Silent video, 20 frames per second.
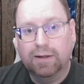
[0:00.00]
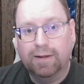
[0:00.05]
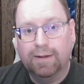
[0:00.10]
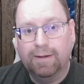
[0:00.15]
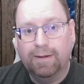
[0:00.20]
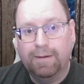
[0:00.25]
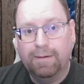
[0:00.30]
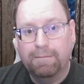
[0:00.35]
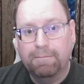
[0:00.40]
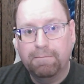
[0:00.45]

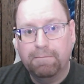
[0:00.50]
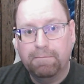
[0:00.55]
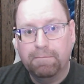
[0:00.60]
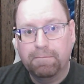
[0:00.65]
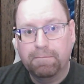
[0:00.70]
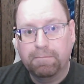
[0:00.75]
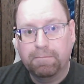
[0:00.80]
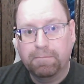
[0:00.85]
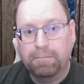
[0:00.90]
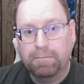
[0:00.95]

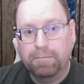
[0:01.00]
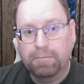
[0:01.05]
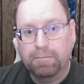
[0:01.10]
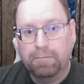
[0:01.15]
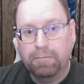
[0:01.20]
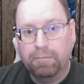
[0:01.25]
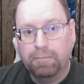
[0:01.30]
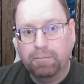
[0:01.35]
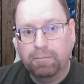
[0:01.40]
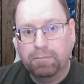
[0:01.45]

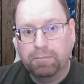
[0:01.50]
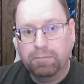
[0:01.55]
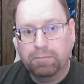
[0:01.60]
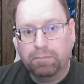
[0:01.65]
[no speech]